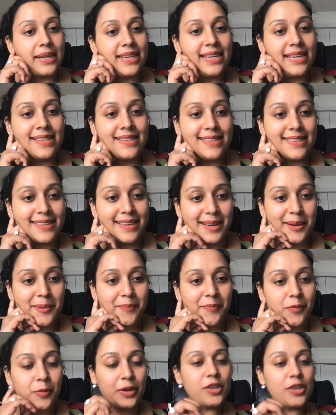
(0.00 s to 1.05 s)
but it's
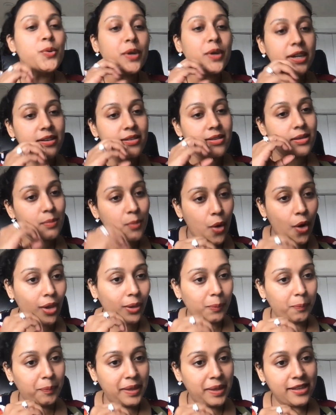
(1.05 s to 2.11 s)
we're doing a
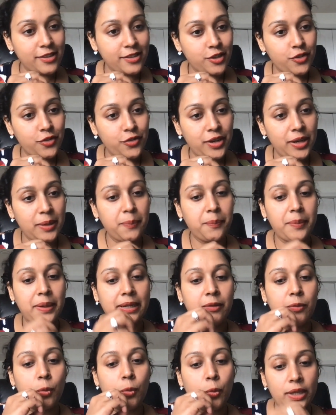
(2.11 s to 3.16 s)
small piece of it,
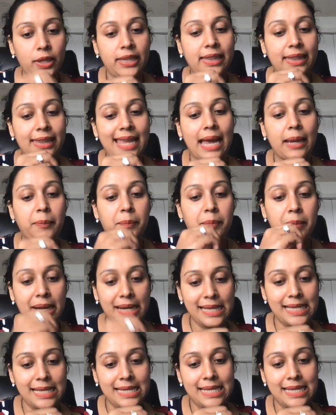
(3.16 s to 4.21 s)
but with that
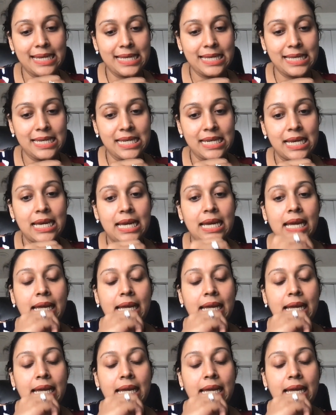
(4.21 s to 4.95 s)
mindset.